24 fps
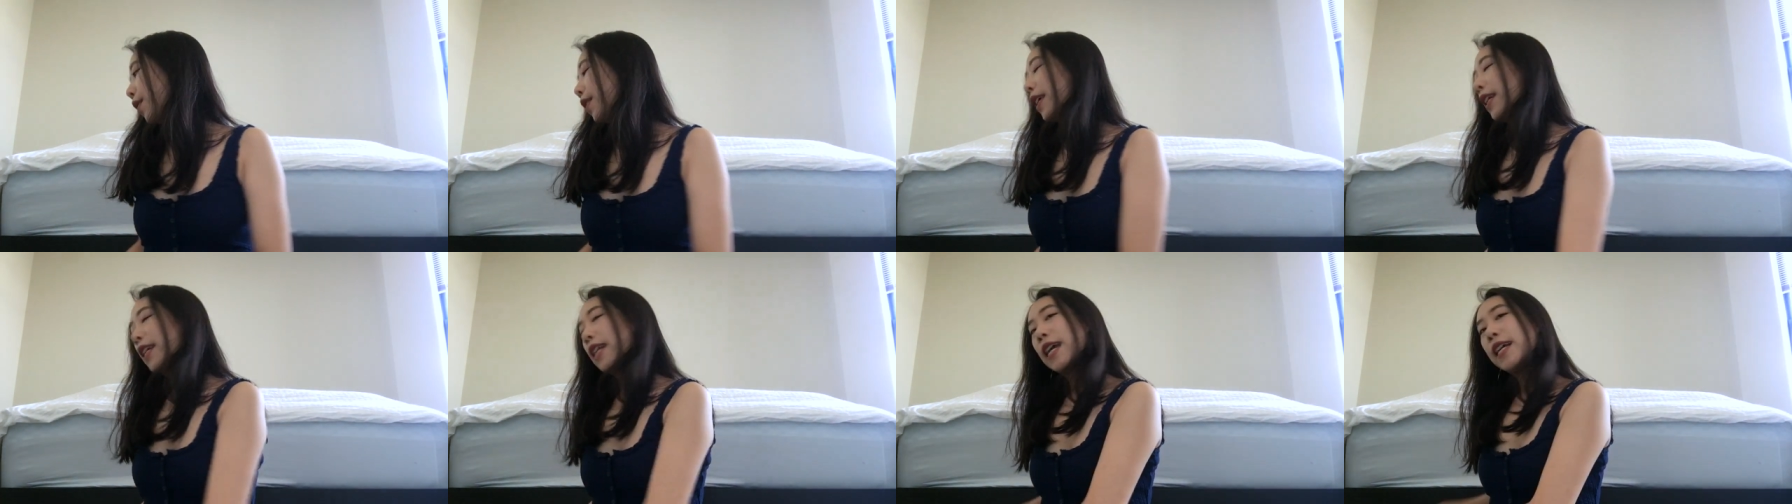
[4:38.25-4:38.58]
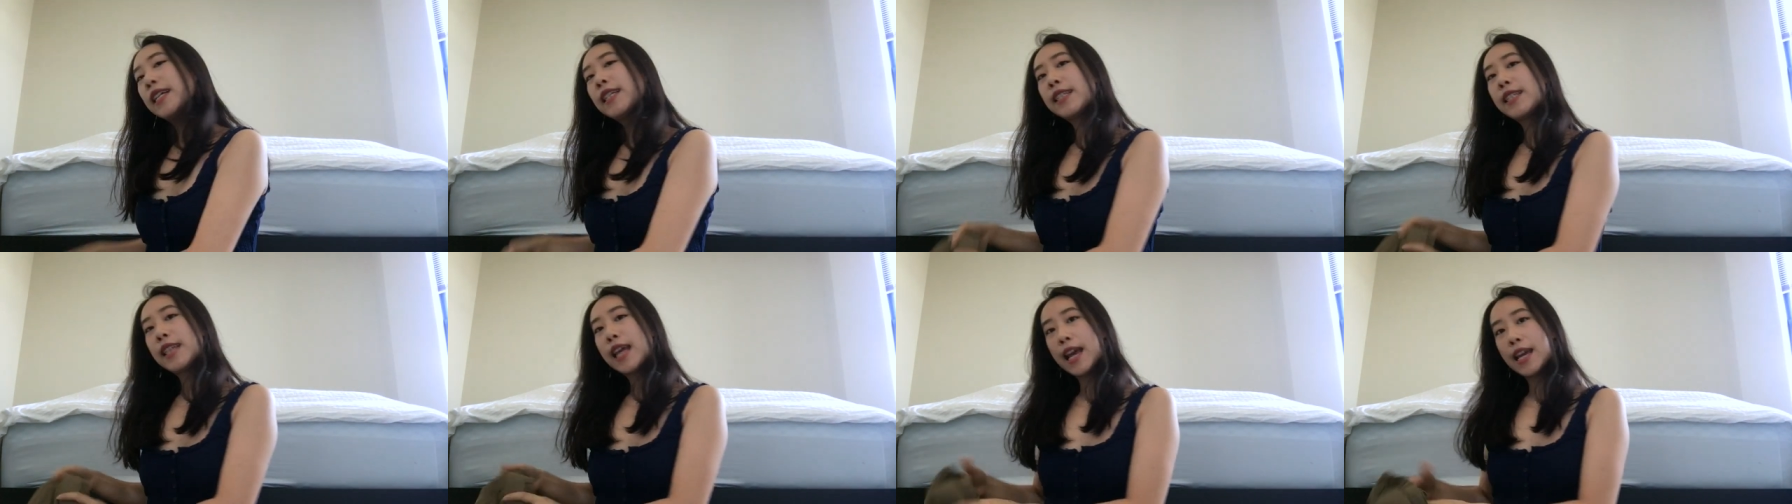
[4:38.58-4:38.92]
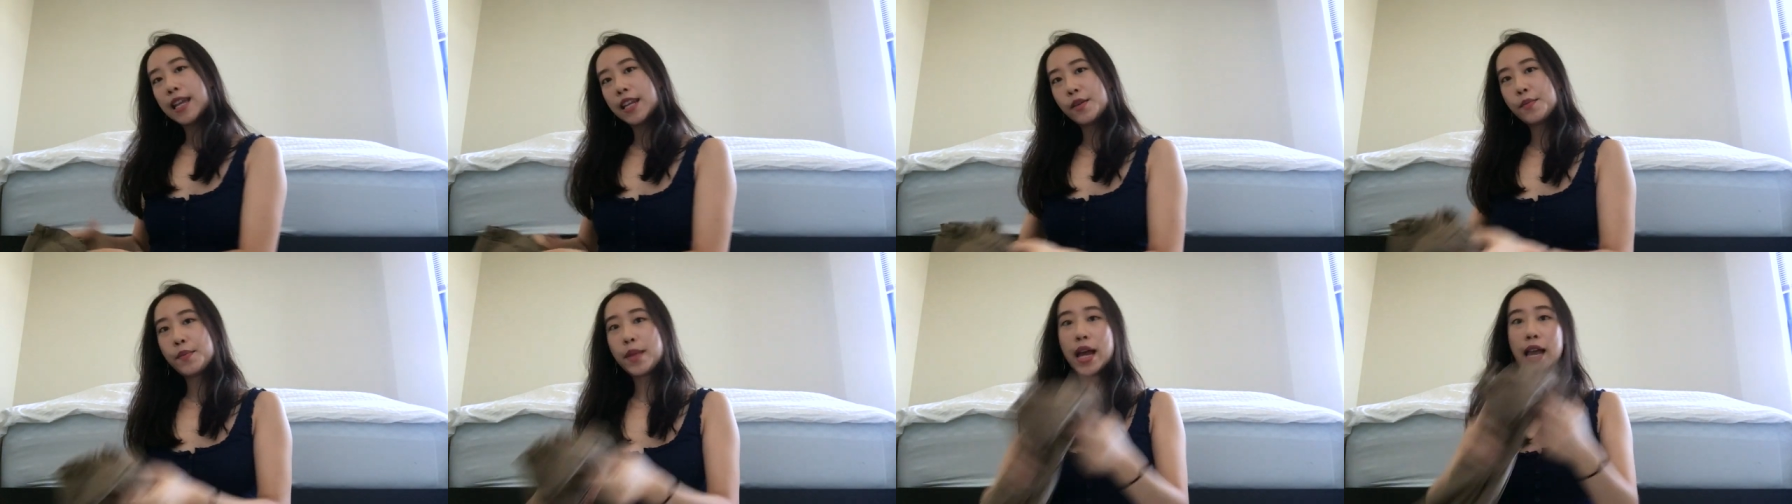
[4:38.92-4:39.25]
the next
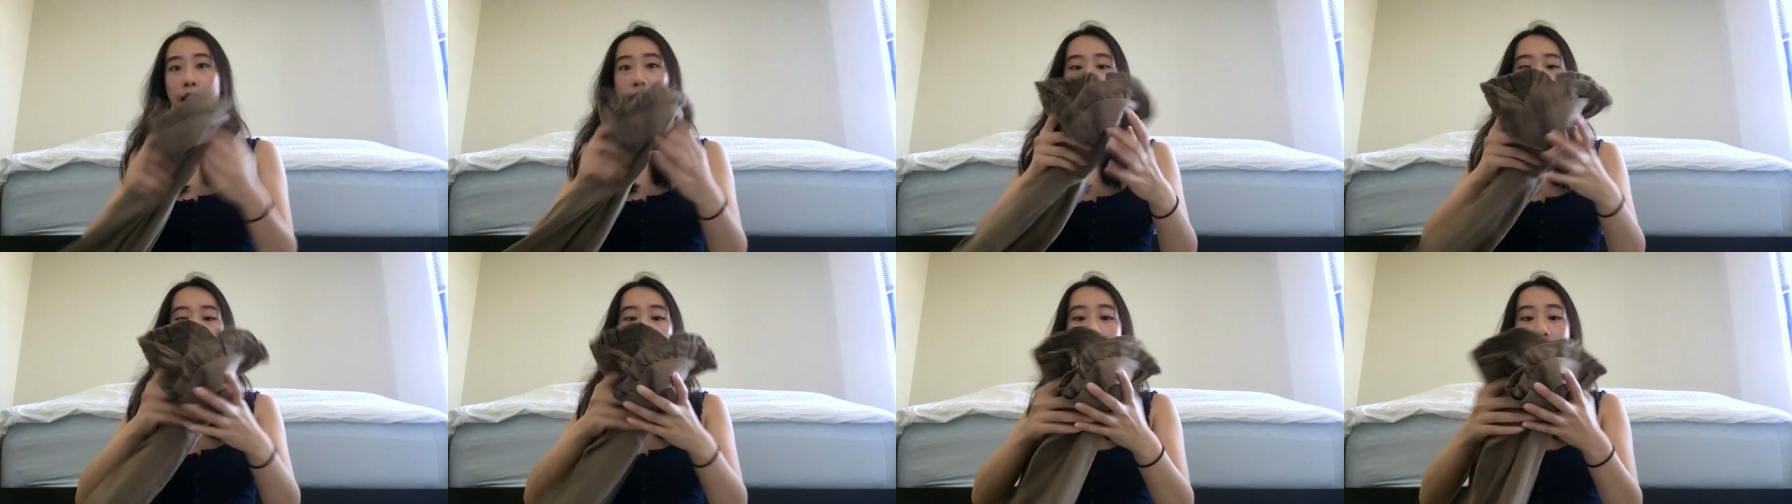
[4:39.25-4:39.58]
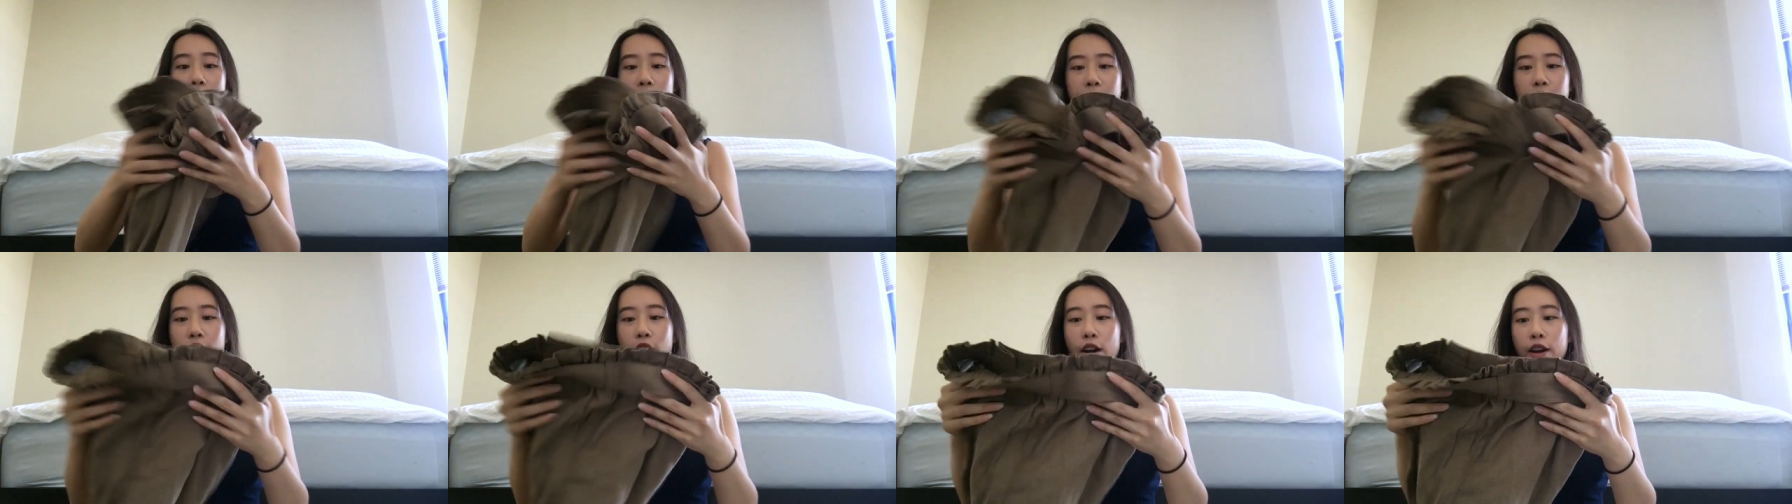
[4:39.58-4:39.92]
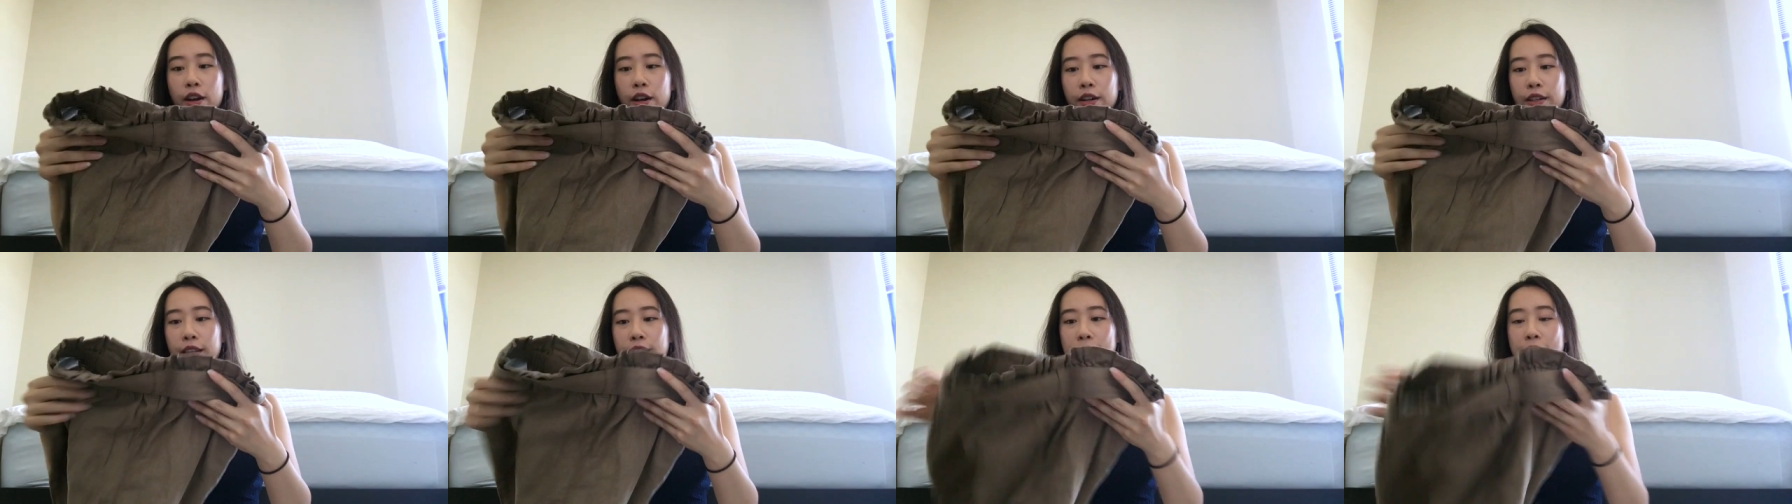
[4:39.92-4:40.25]
item I got
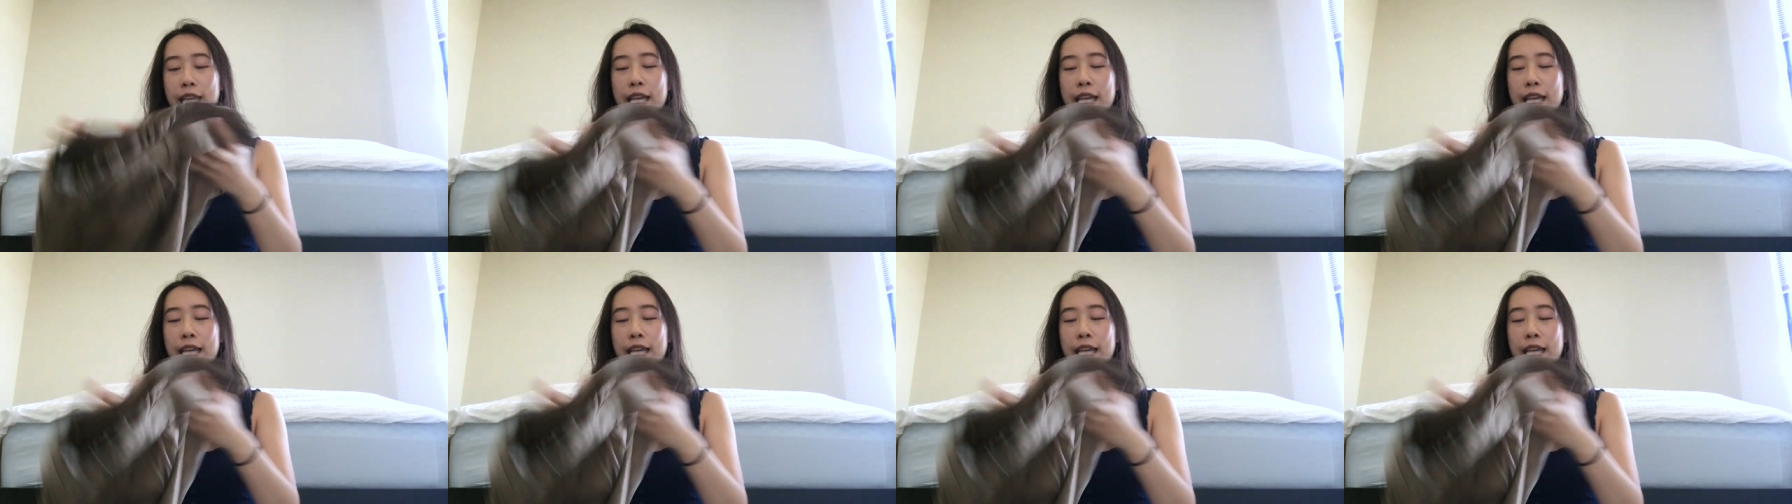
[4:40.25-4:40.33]
are